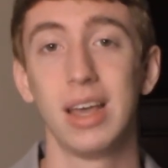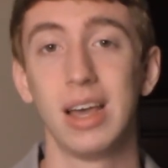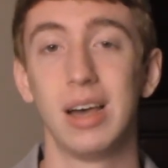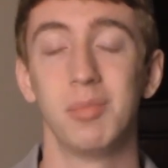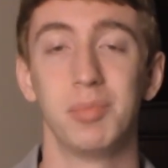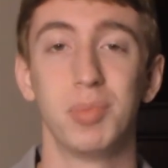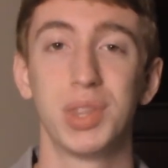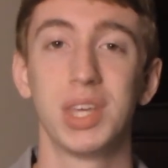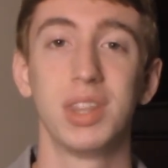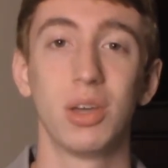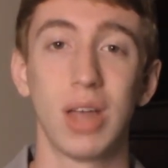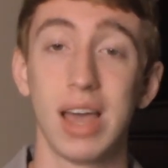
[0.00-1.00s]
But
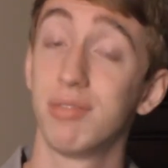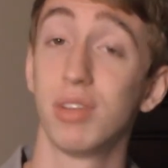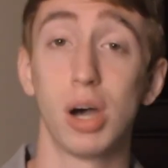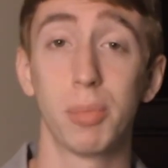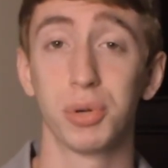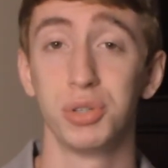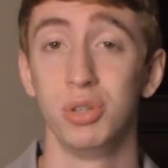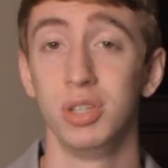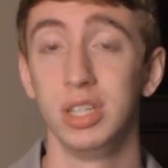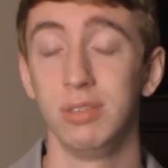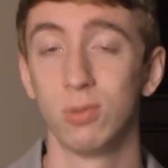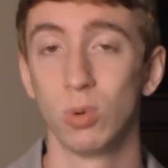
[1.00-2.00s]
then they'll have the
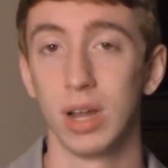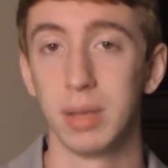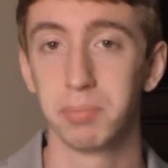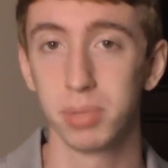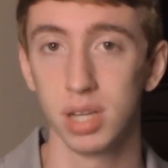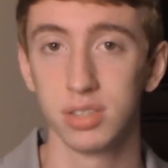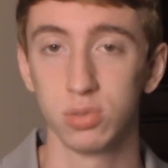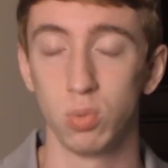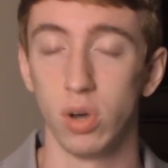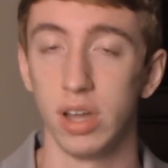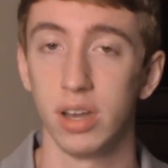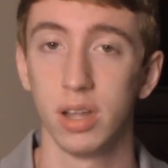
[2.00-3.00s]
opportunity for a
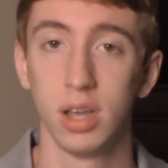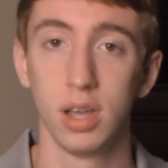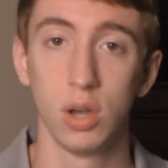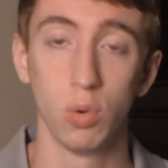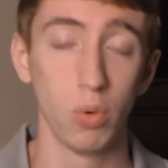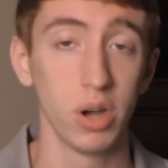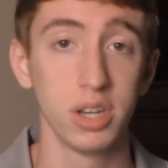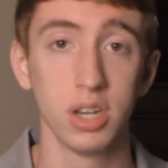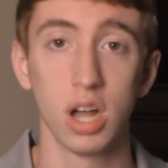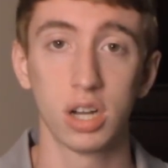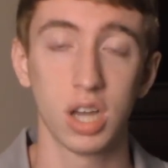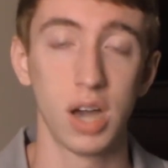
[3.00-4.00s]
+1
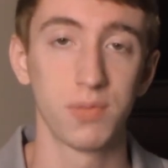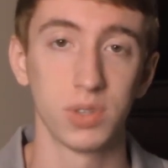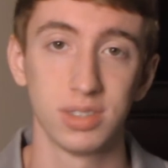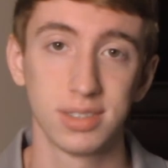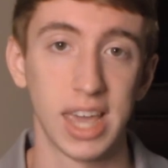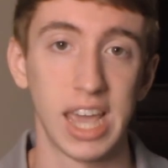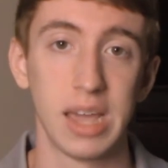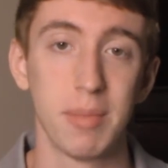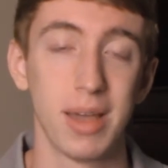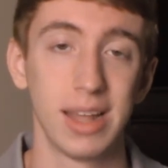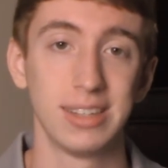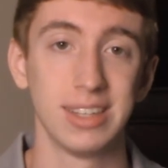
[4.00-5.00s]
non-conference
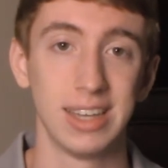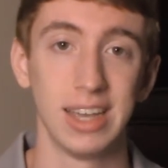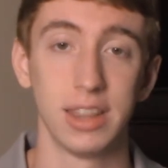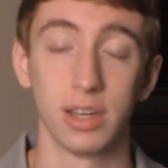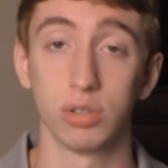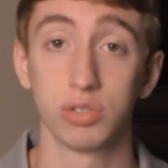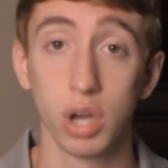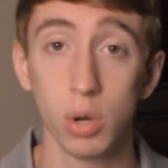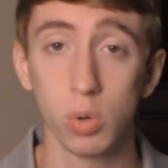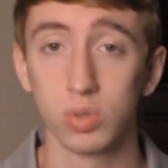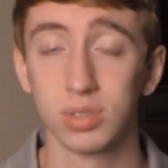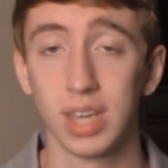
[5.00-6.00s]
game to get their
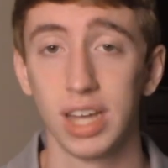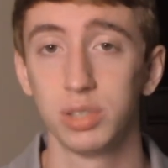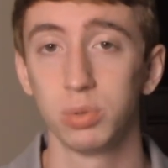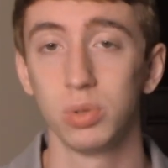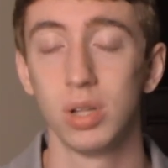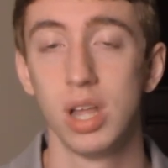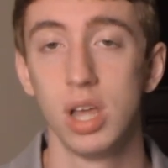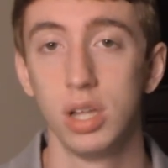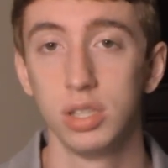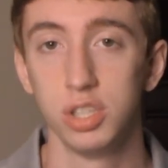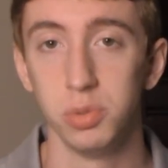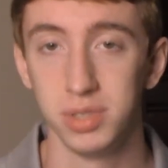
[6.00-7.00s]
total schedule
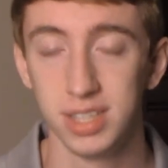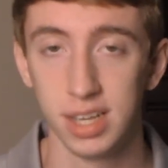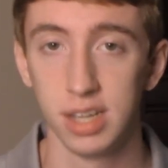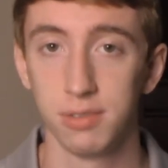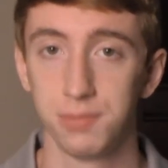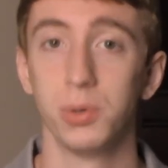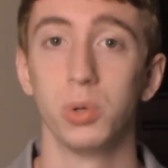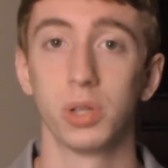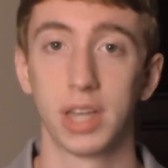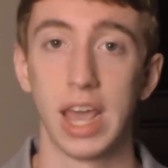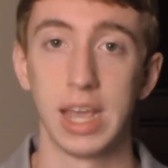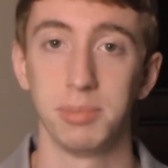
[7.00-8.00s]
to 10 full
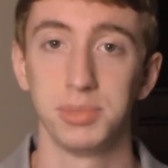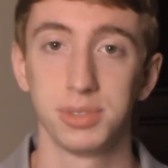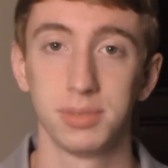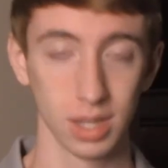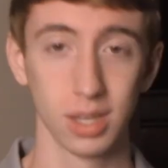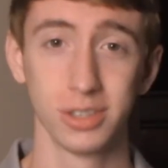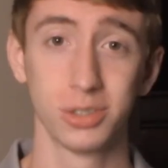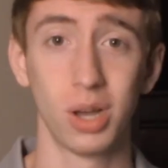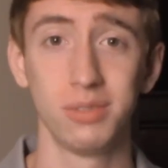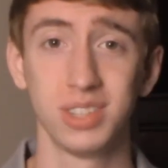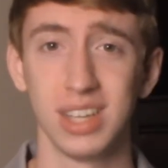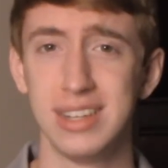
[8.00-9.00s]
games. So
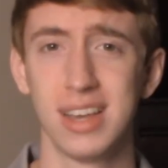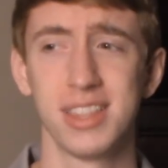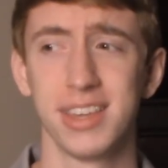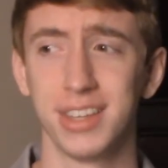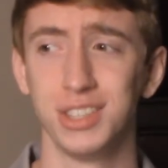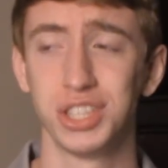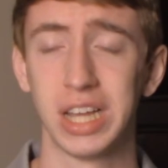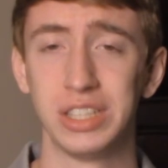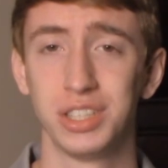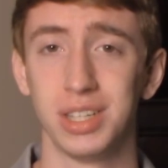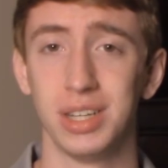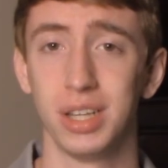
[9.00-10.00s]
obviously nothing has
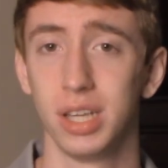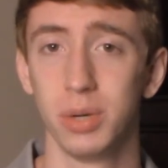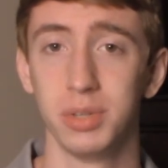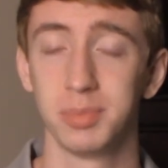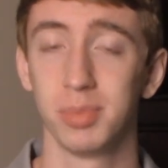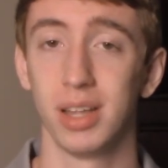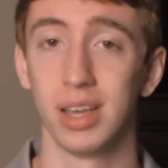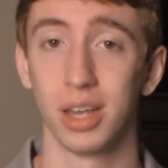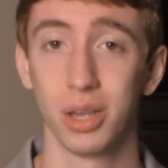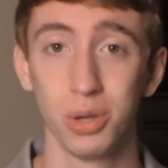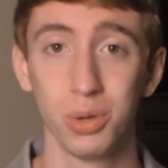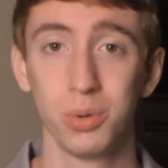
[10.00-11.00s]
changed in who is playing
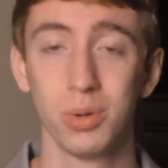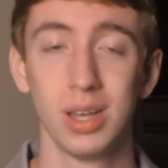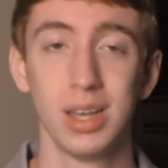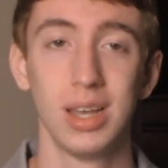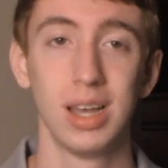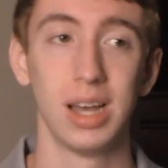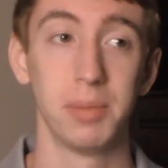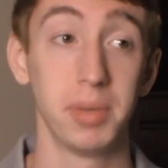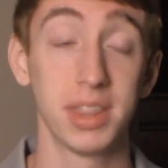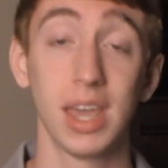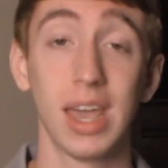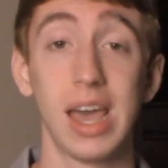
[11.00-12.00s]
who,
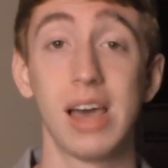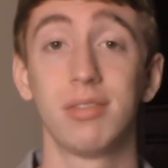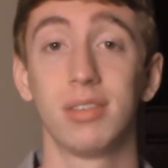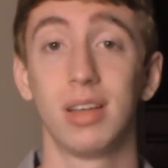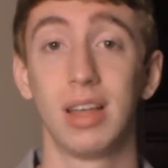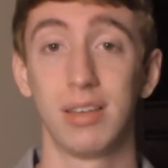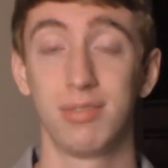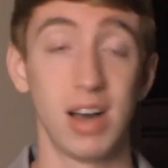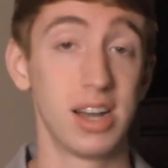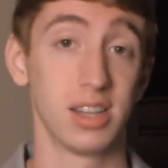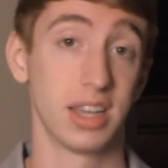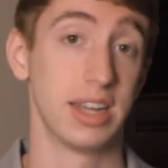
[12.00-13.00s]
but they have
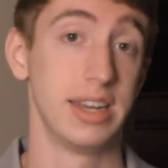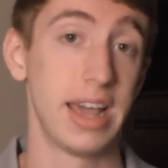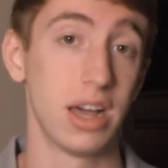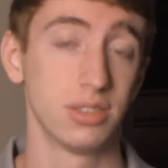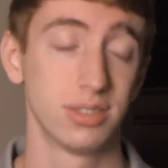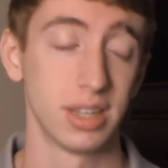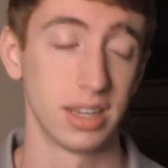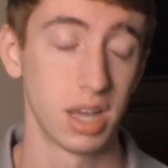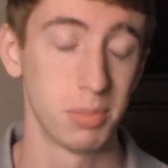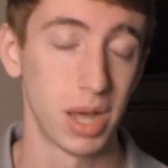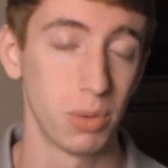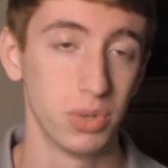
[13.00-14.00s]
finally announced and
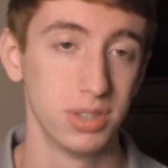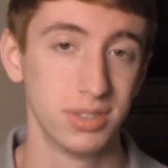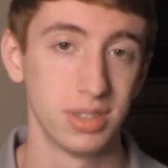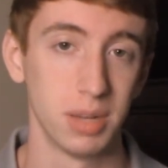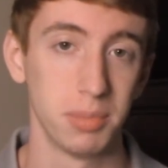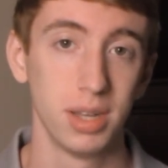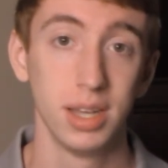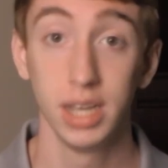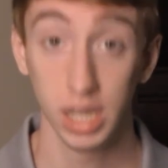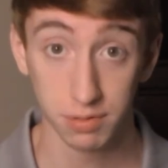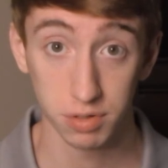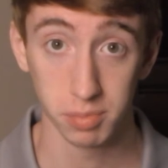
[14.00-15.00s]
come out with some
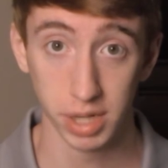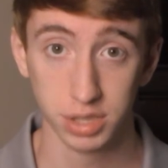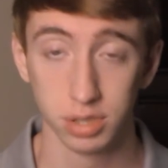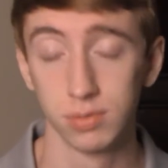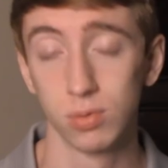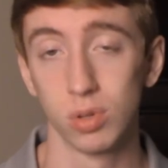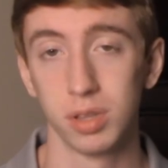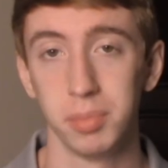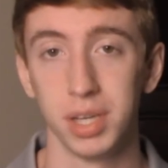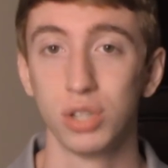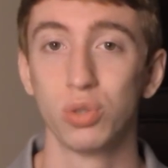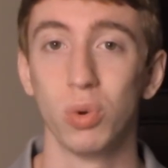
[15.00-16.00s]
information for the
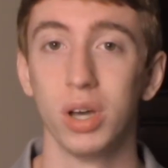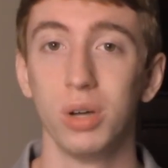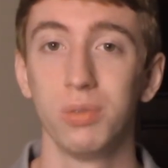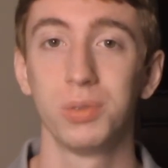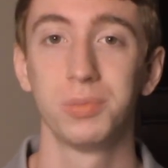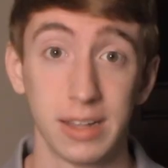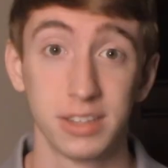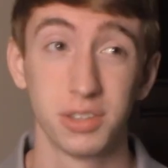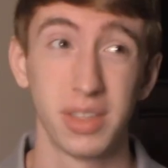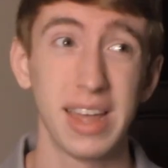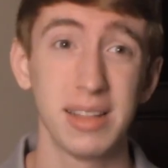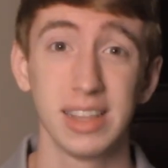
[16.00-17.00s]
Big 12.
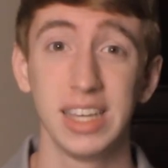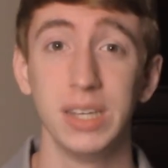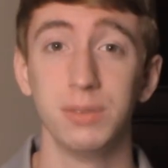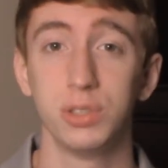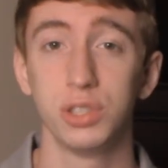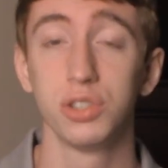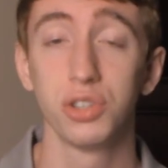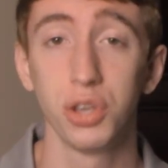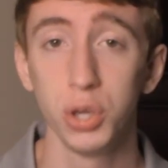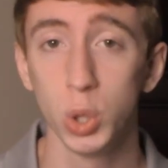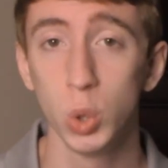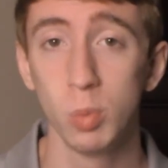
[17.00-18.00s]
So that leaves
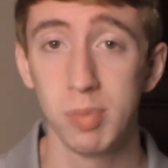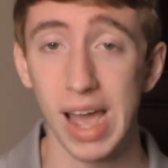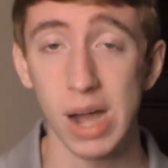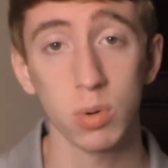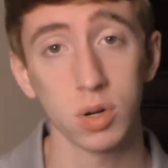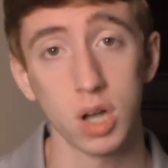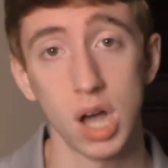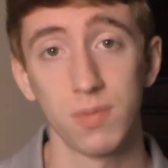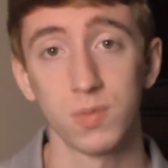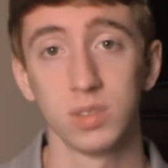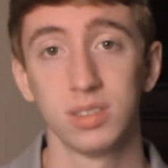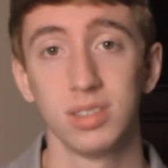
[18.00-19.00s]
2 power
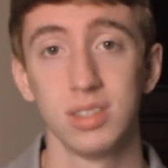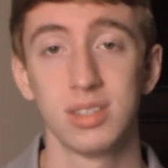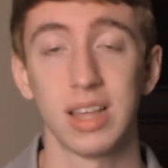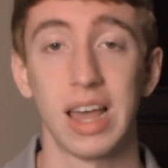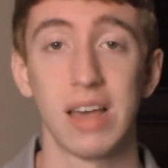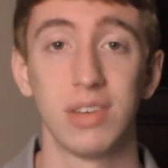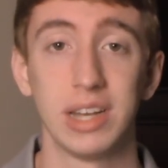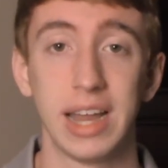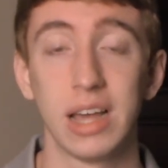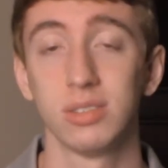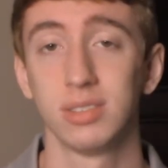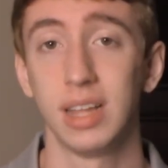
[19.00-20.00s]
conferences that have
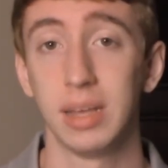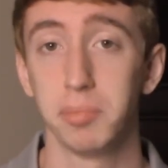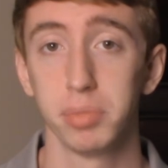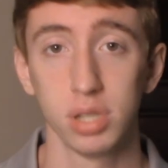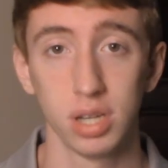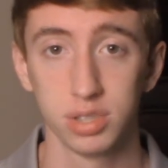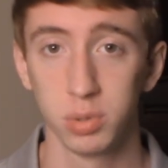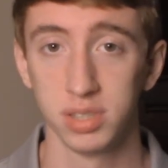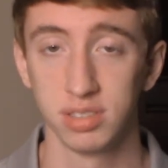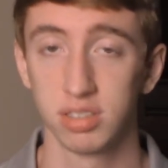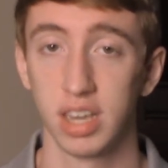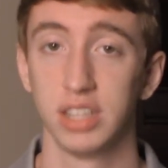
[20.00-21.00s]
announced a
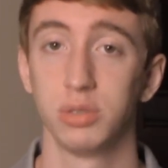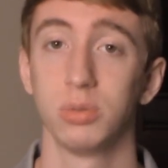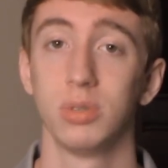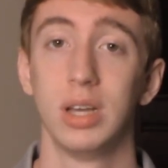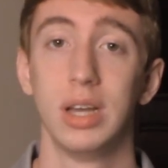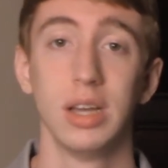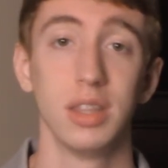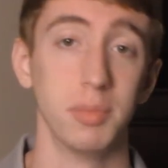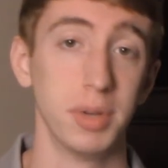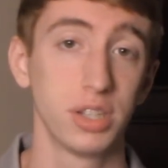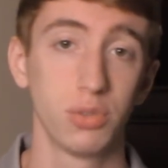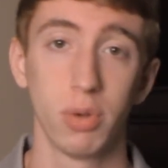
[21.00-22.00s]
+1 schedule, the
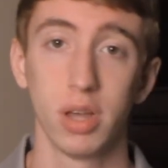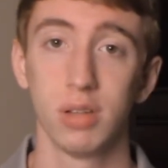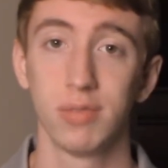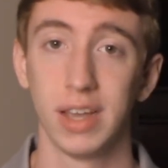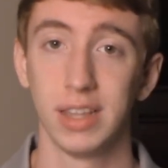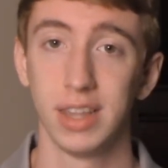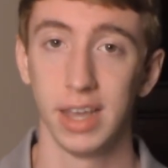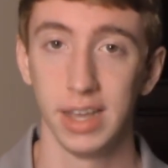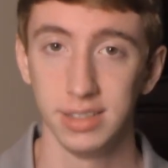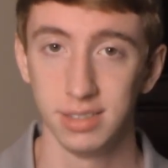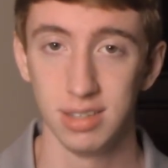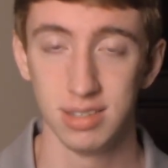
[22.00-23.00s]
Big 12 and the
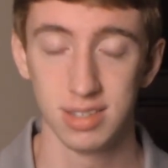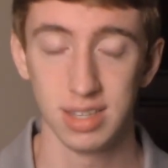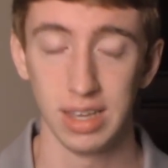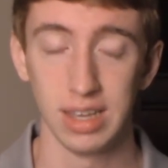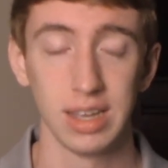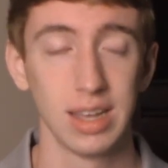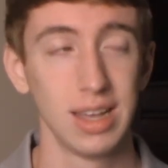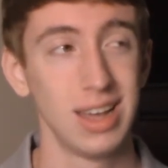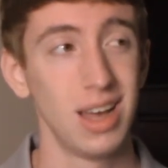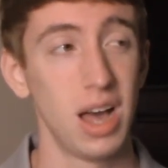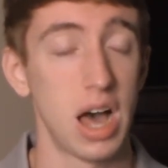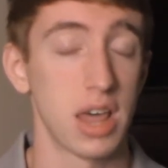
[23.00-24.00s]
ACC.
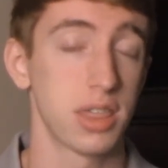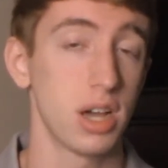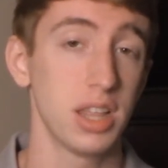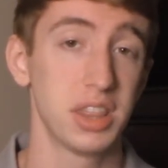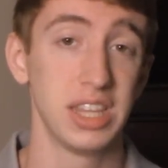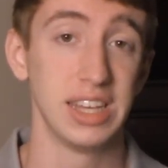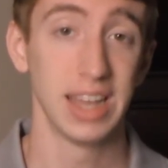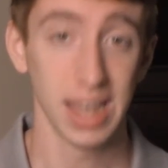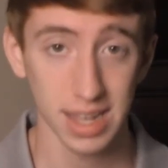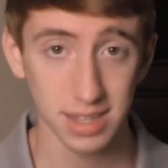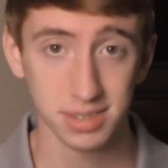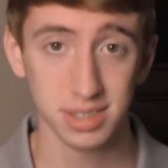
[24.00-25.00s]
I thought the
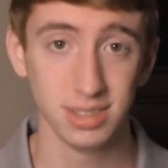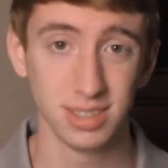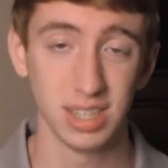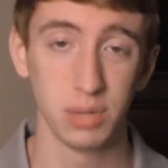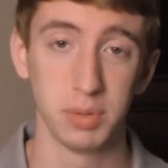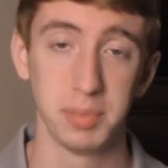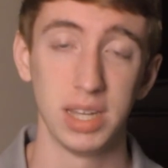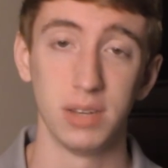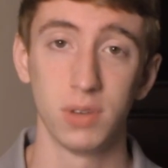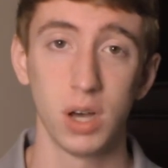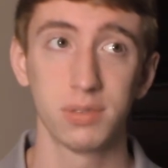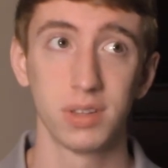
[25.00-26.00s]
SEC would be
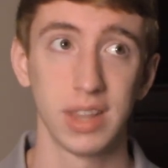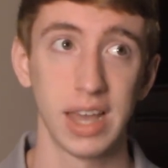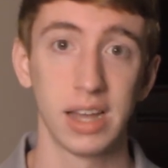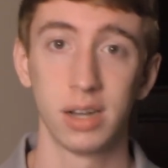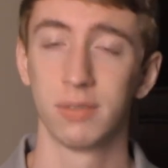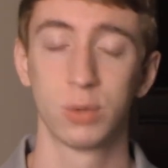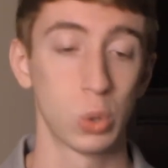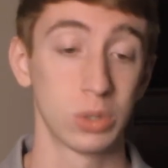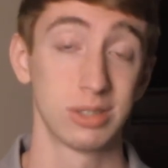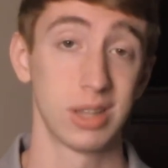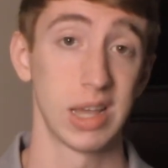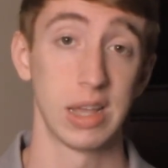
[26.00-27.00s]
involved in that. Of
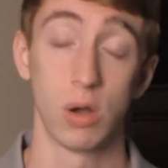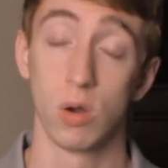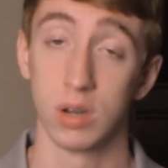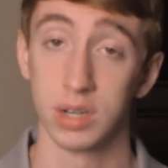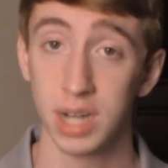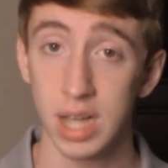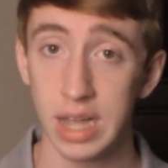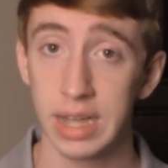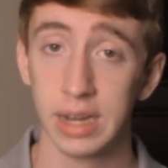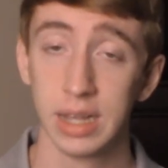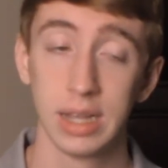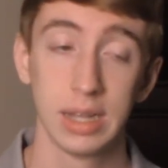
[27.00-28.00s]
course, they are
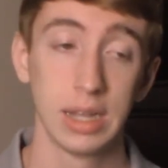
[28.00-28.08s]
not.